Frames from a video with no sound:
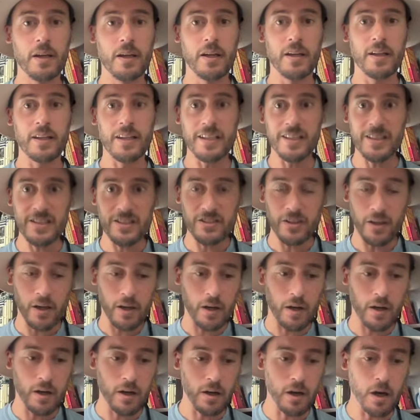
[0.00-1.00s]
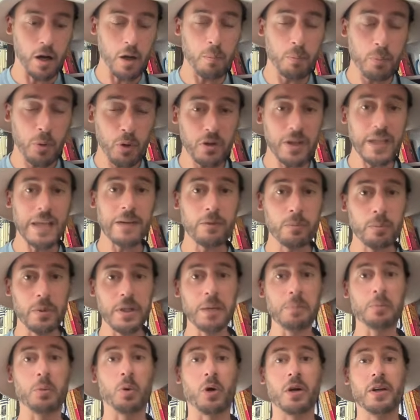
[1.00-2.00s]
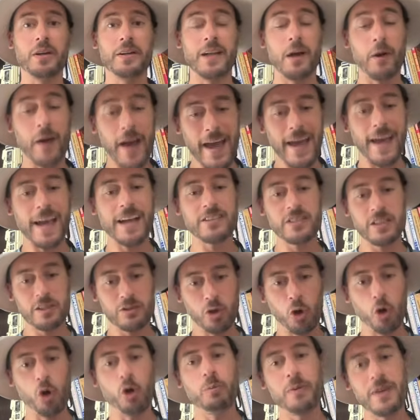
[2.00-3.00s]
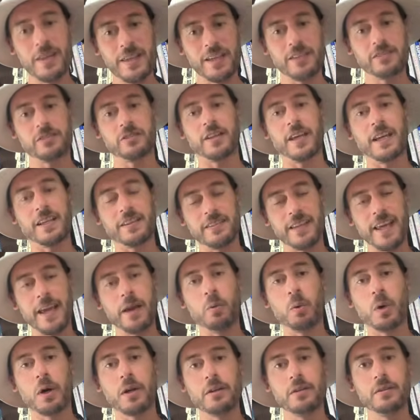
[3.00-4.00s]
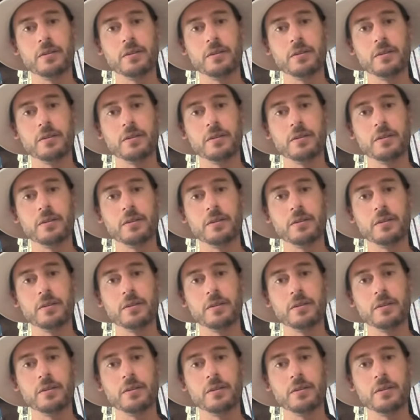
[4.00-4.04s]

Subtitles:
is unbelievably important. Now Hax told me this like day 1,